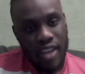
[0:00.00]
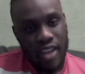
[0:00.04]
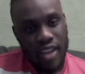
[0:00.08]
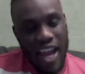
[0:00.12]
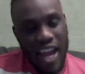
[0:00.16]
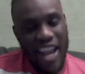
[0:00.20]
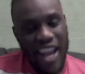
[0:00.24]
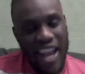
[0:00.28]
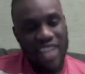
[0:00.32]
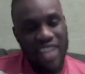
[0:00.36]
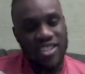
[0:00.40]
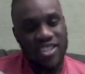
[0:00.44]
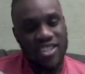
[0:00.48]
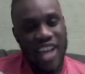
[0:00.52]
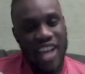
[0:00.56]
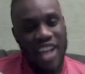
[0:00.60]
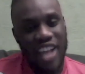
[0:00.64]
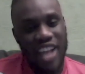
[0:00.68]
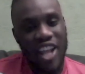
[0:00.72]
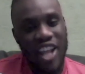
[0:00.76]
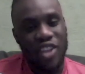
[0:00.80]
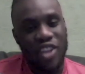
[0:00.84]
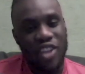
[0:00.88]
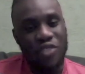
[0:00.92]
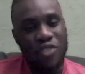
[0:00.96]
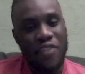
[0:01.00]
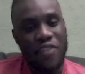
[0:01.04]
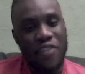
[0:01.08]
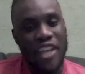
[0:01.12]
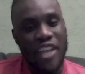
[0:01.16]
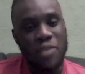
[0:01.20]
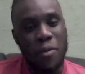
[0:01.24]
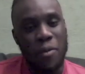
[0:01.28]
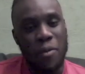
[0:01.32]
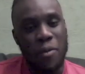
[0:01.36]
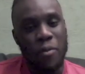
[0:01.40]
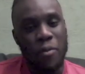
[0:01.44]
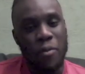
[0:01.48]
A Leicester, I do think he's
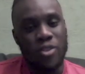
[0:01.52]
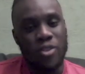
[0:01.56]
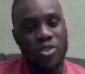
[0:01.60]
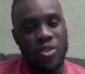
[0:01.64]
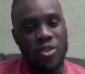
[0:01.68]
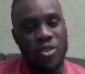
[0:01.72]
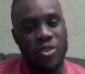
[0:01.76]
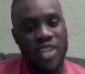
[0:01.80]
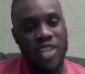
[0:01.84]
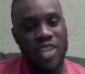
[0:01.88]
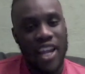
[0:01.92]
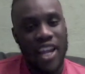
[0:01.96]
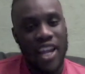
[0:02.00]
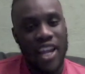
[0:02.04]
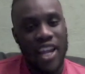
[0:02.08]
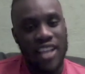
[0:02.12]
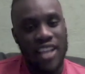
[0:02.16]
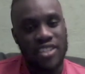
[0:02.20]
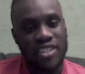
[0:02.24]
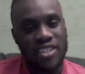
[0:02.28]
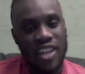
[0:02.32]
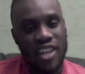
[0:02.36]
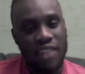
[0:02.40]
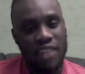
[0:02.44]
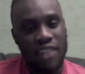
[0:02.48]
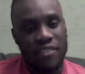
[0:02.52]
probably more suited to like a Leicester.